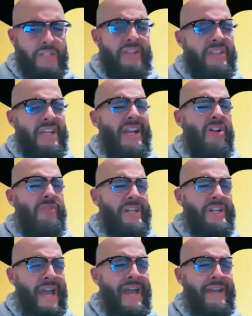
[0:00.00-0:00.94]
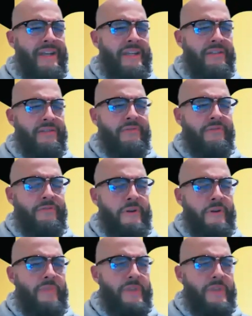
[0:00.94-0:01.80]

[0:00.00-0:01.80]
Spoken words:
And I think I already had it from